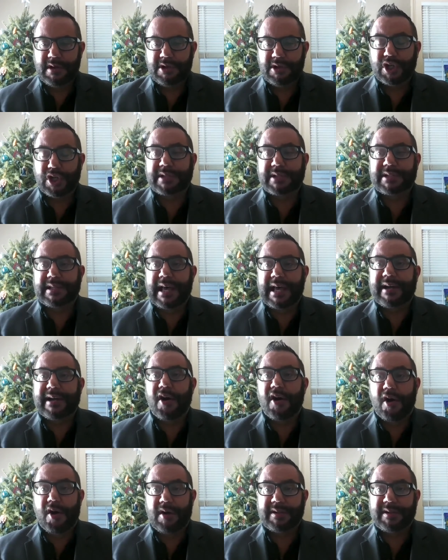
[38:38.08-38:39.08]
just
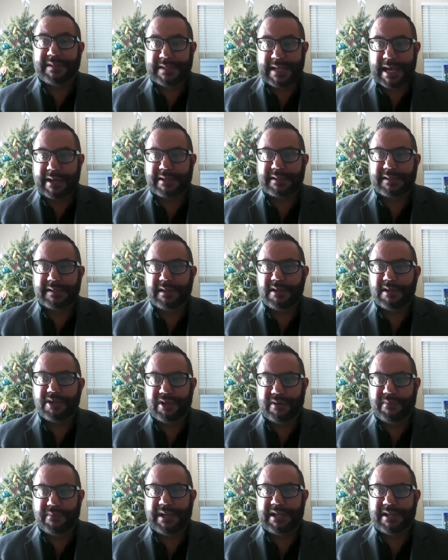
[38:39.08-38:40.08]
like all sex
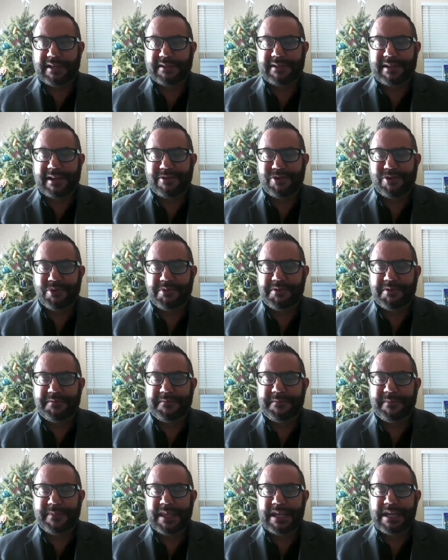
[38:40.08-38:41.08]
should be consensual.
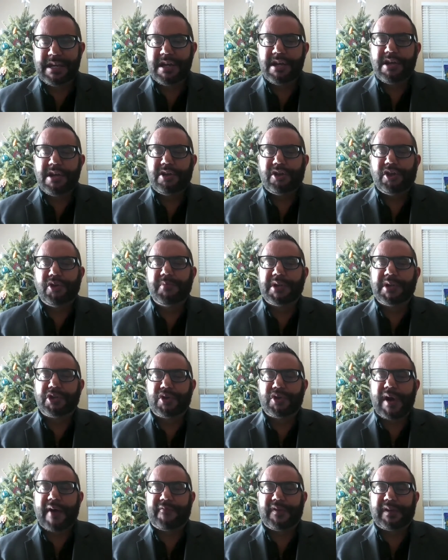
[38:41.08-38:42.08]
Human
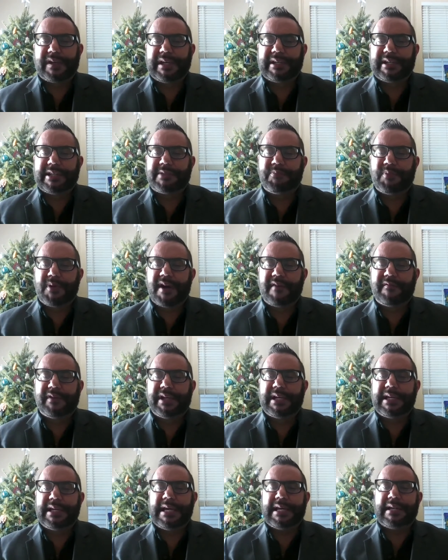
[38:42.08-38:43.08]
trafficking is
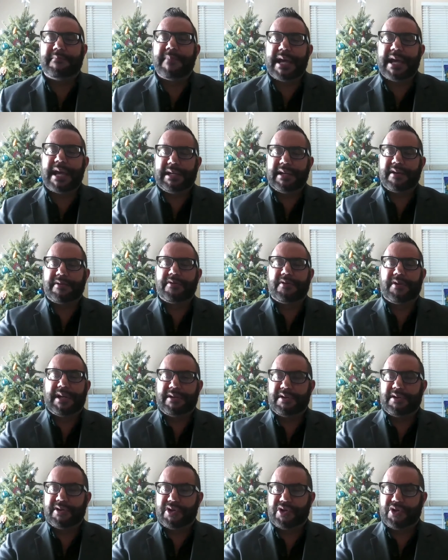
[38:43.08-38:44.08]
prevalent in many other
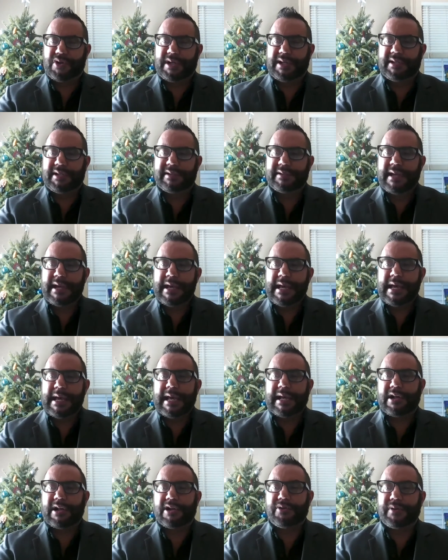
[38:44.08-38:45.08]
industries,
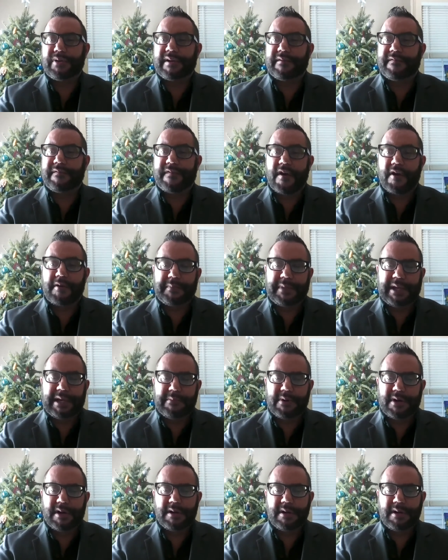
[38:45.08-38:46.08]
including farm
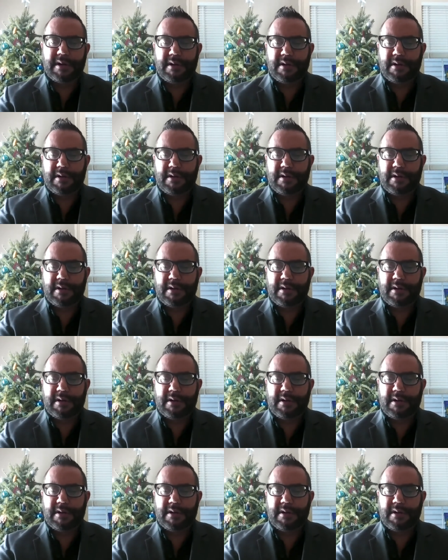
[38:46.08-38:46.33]
labor,